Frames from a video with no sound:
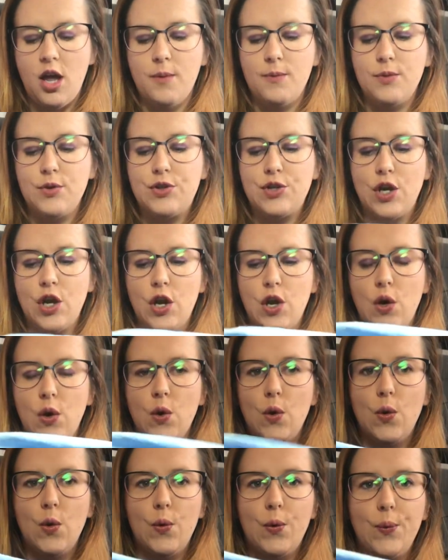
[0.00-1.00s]
So
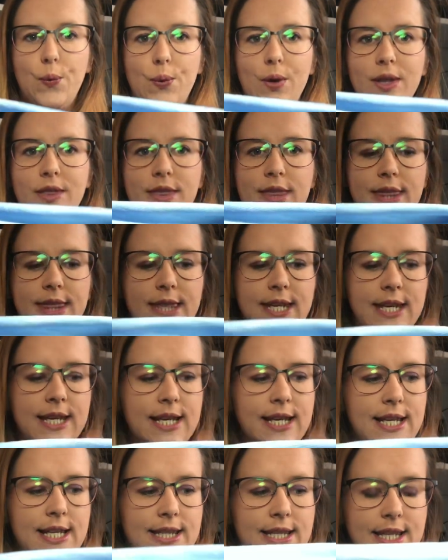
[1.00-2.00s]
with
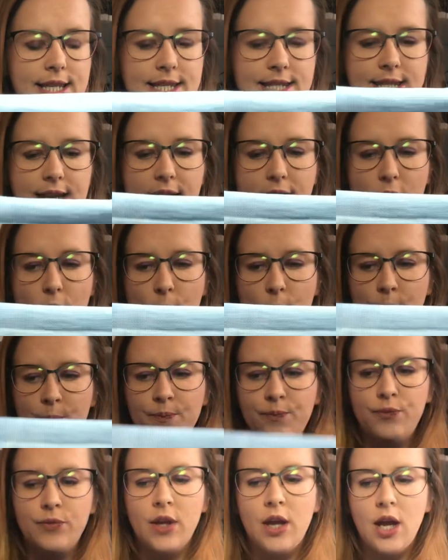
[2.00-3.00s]
this SAL,
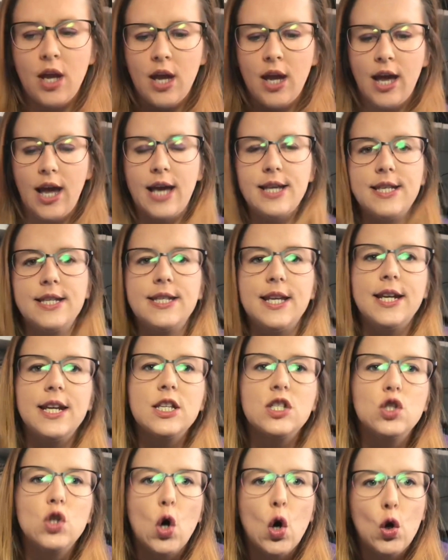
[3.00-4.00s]
as I said,
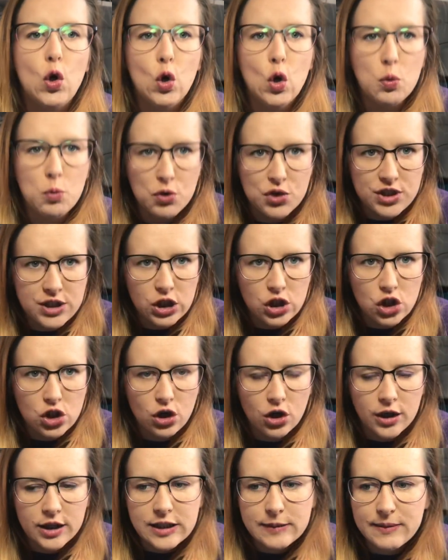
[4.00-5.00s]
it's not a normal stitch
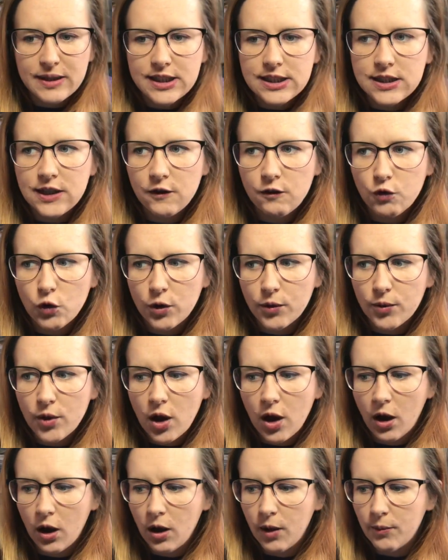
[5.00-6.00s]
along, it's a bit different.
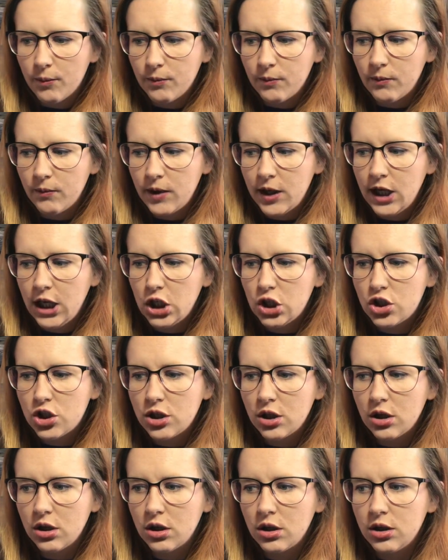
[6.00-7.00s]

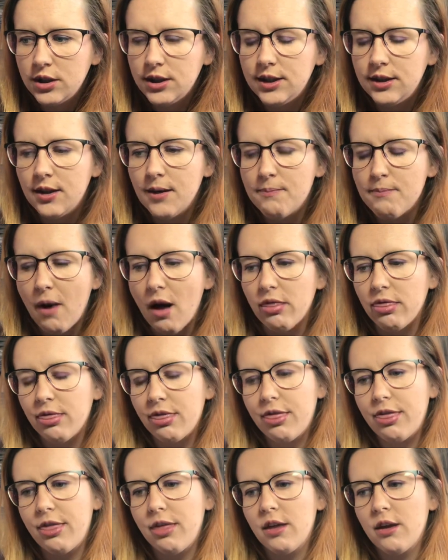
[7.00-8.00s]
Each
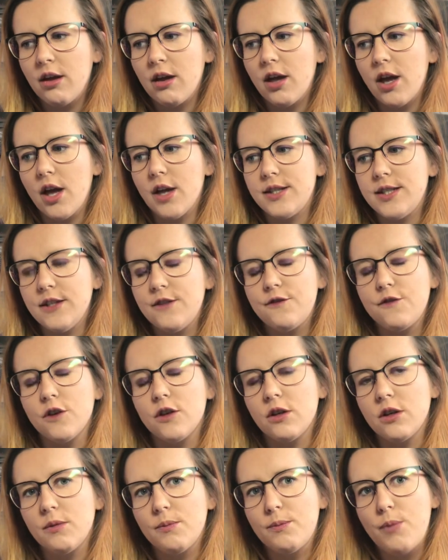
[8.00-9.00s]
month
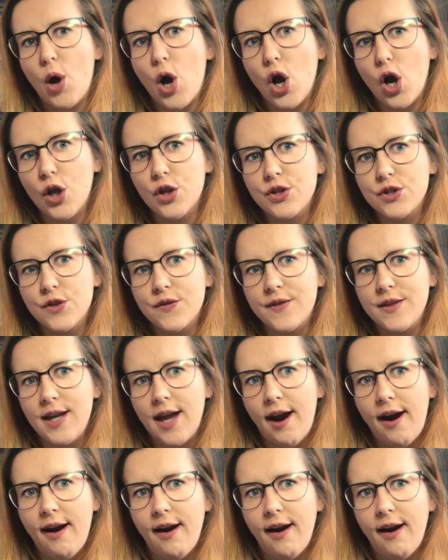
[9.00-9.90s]
different parts of the